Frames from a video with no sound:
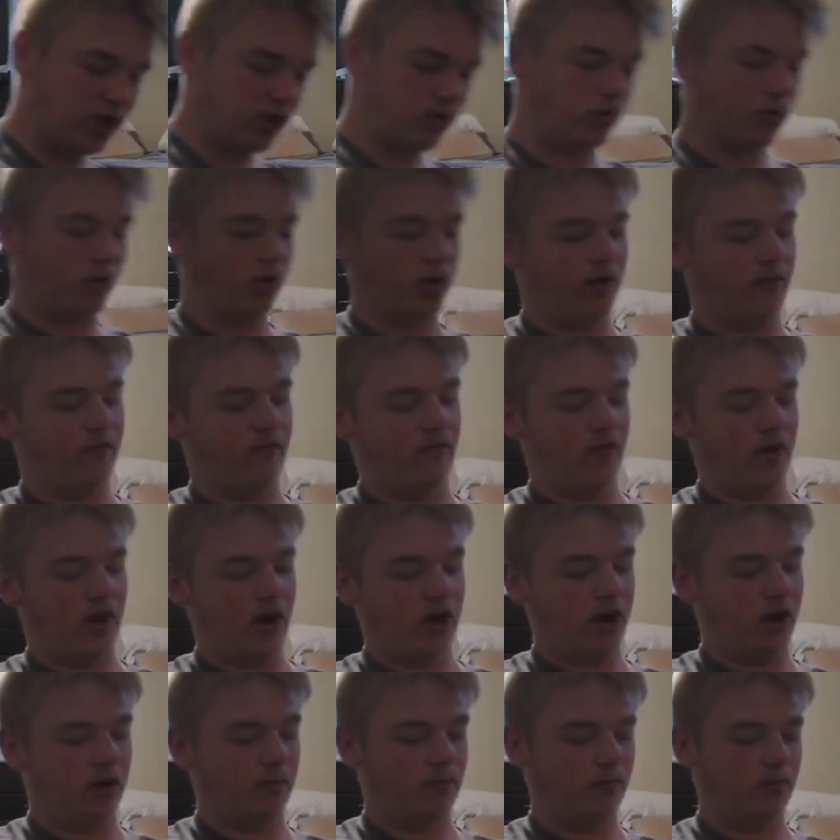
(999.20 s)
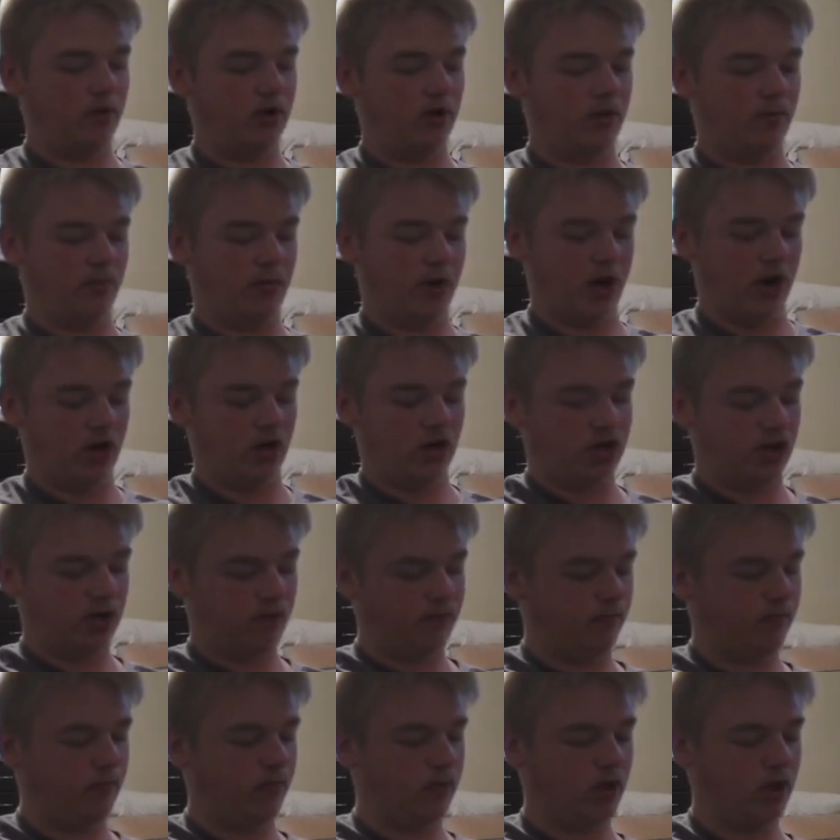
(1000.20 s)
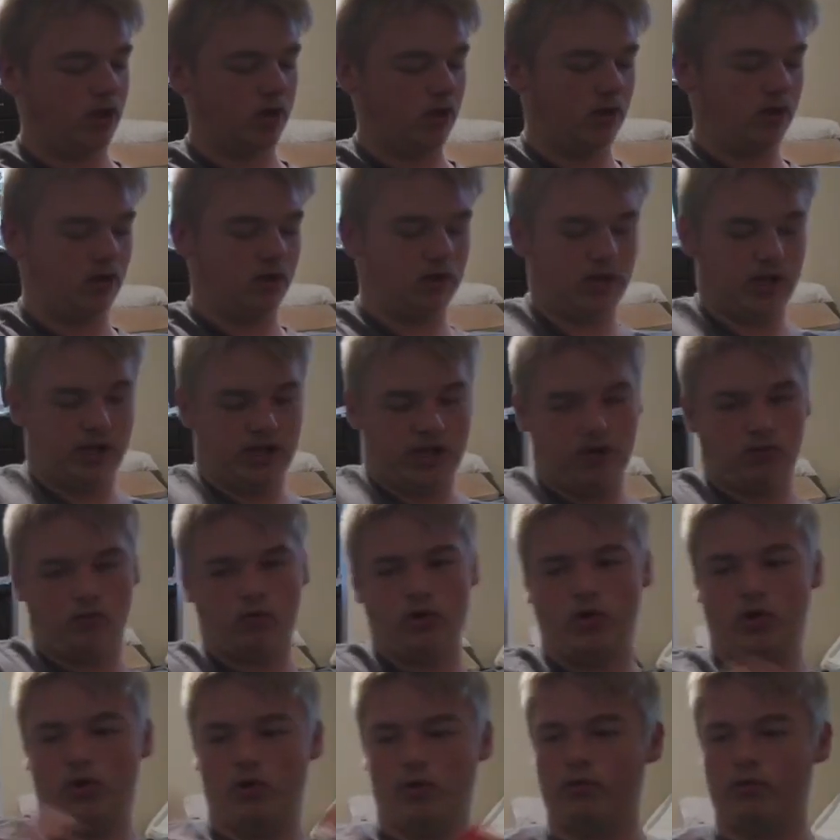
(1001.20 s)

really a fair comparison. Like, a real...